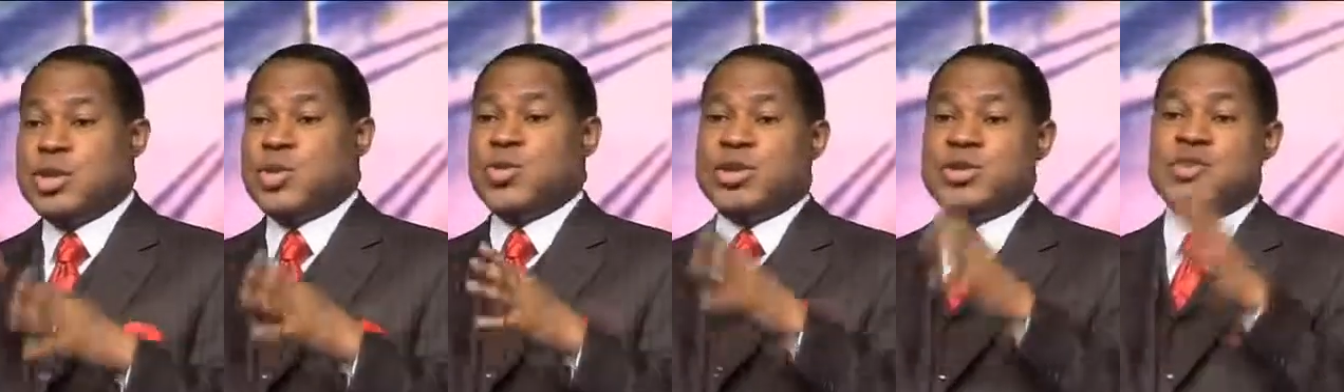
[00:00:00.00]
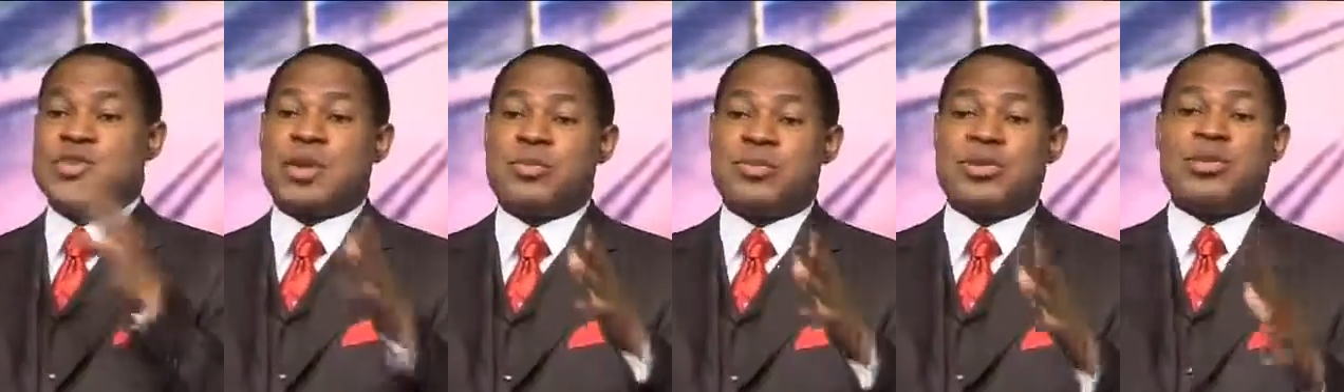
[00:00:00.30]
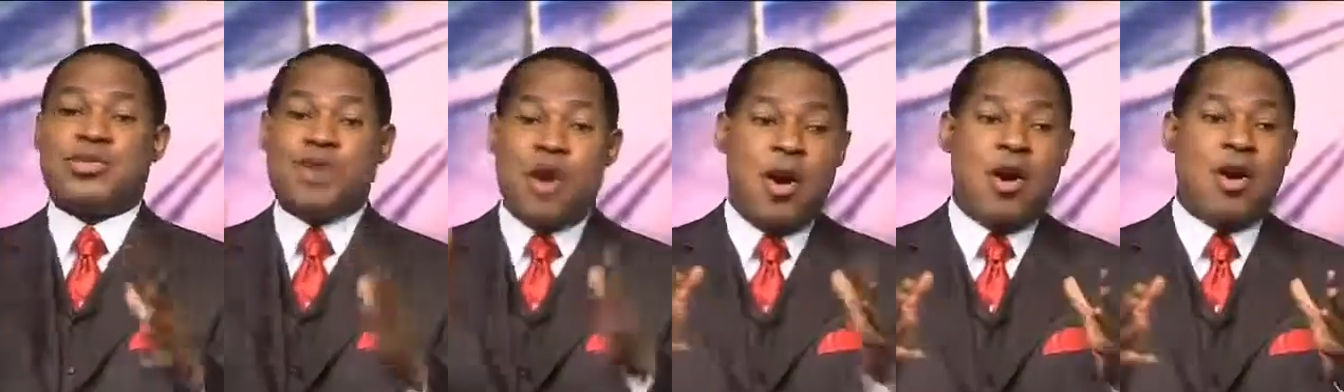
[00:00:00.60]
doing
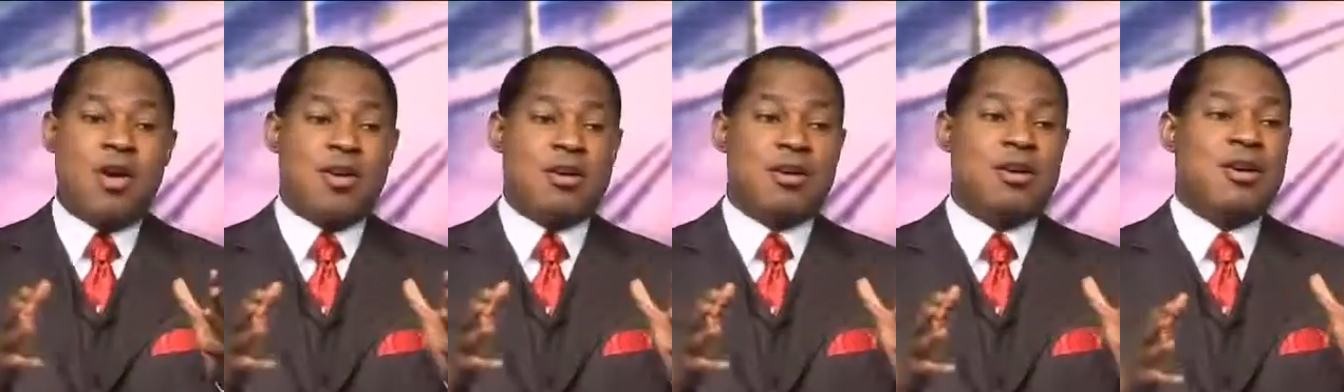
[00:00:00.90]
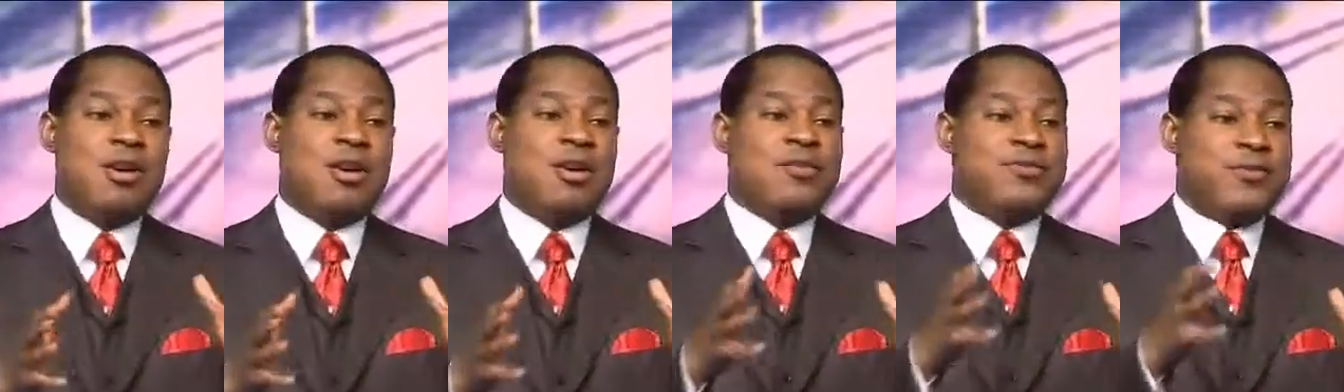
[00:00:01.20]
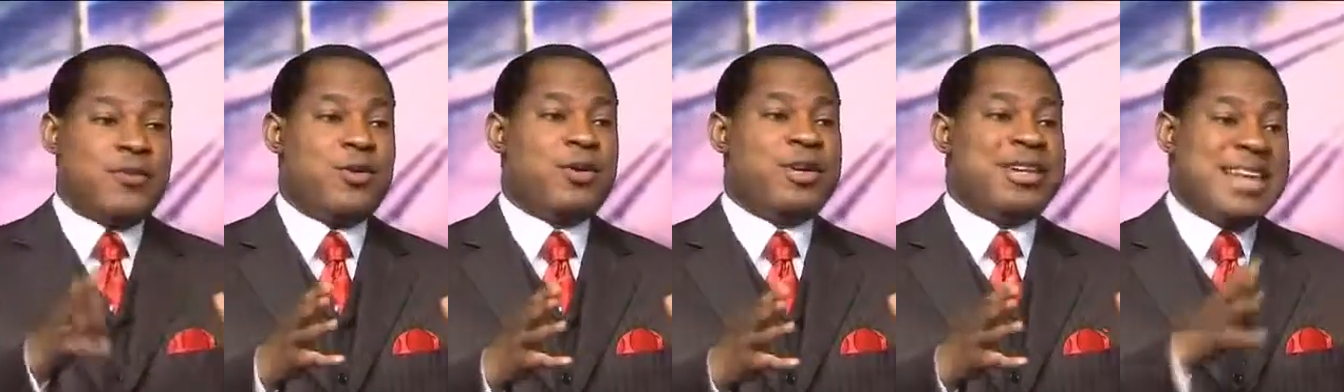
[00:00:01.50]
something wrong
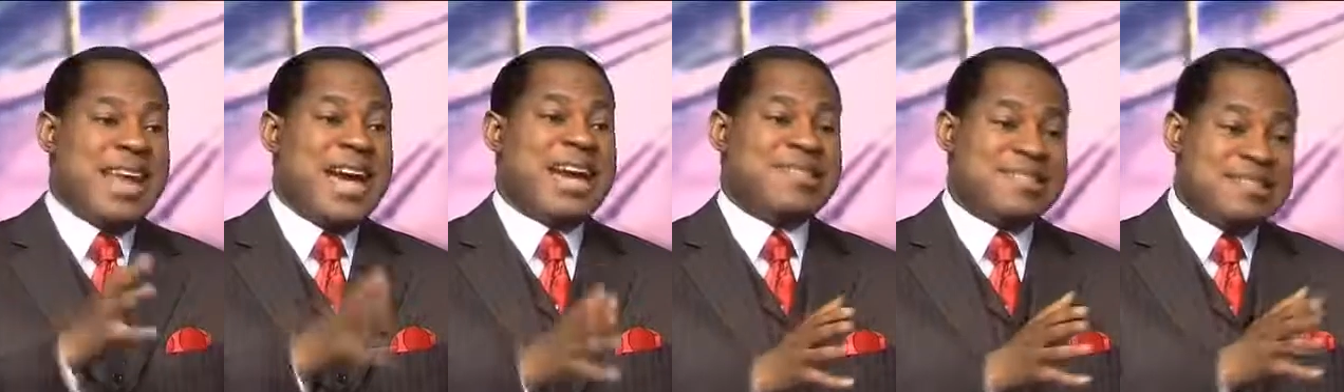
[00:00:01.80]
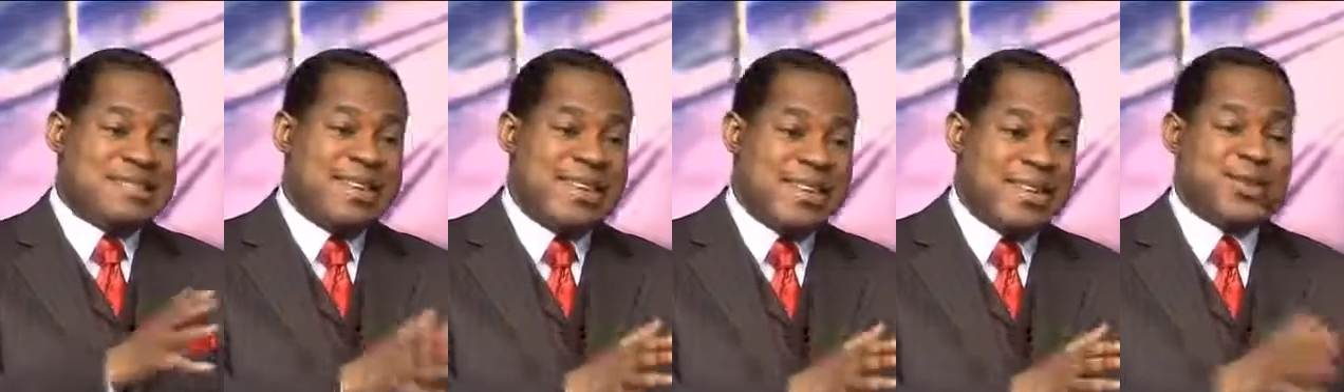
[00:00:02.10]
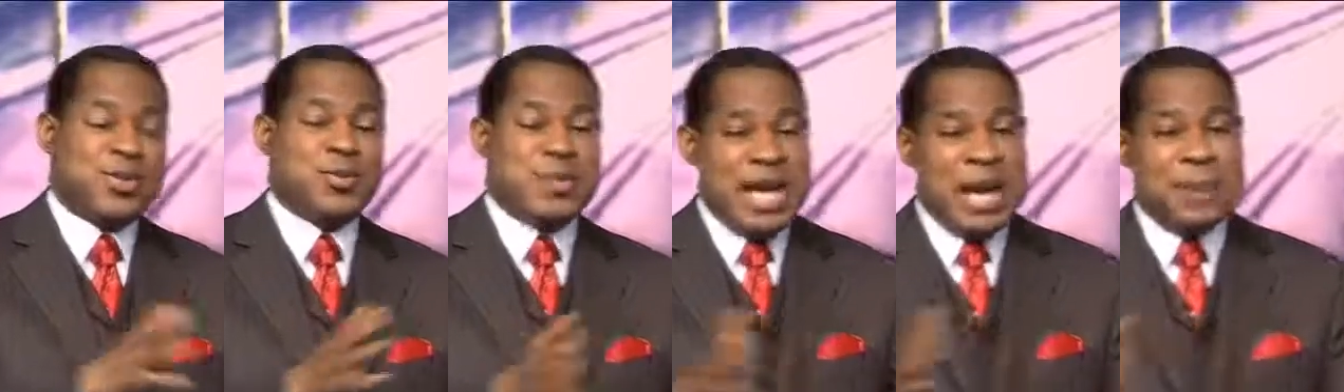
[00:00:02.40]
for nice
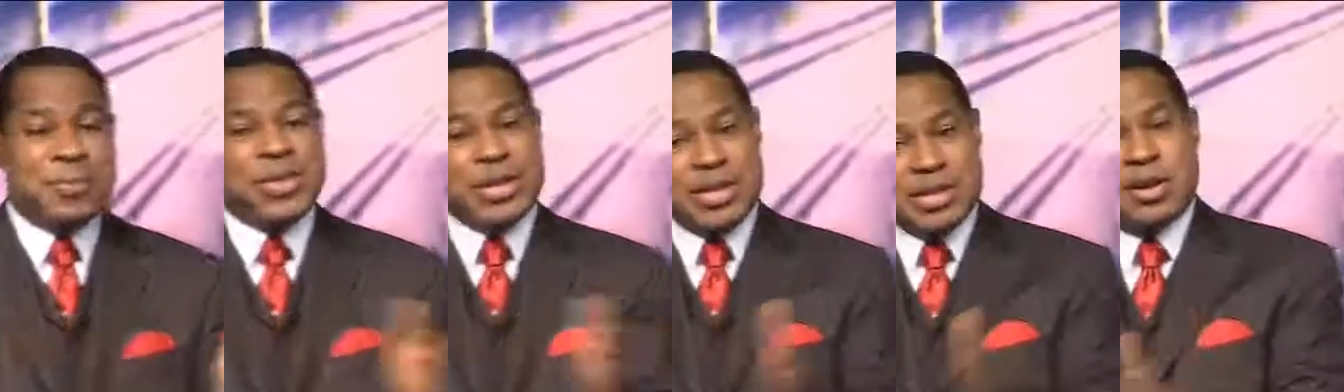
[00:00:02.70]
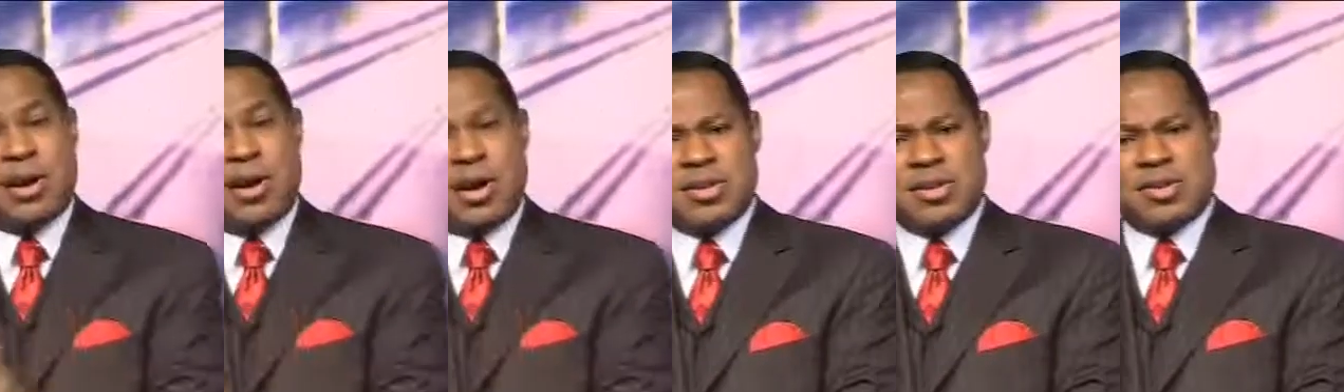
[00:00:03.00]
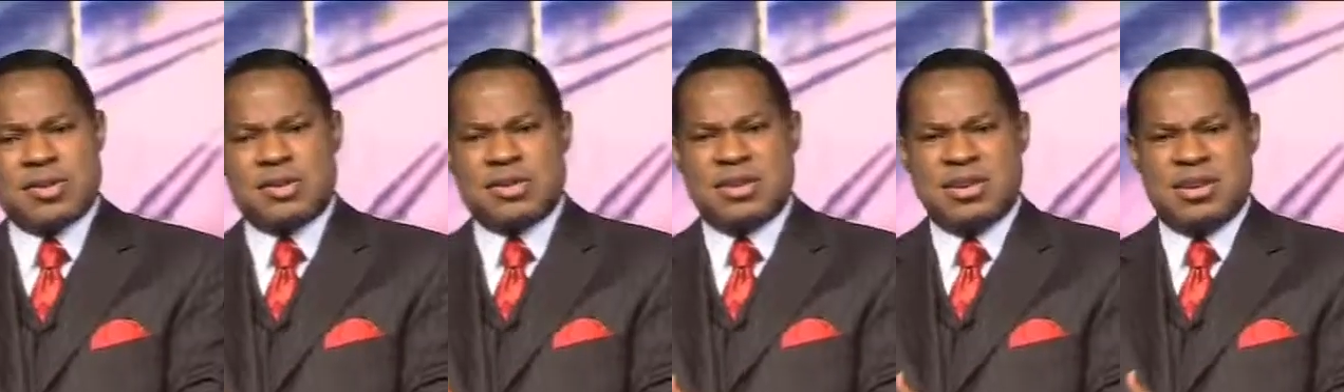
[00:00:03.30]
things to be happening to
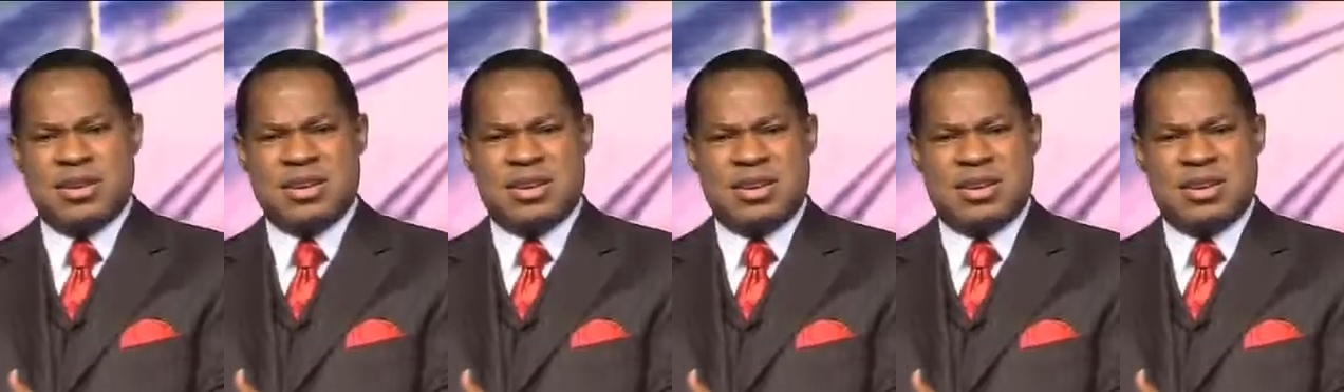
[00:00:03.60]
us.